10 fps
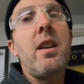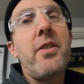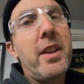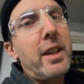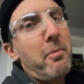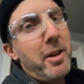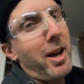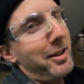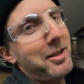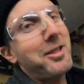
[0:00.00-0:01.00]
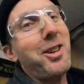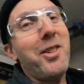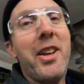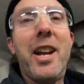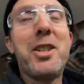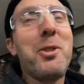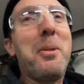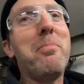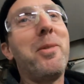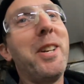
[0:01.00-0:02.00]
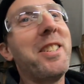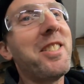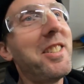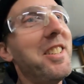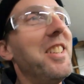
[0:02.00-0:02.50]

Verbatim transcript: I think I'm gonna uninstall that sweep brace.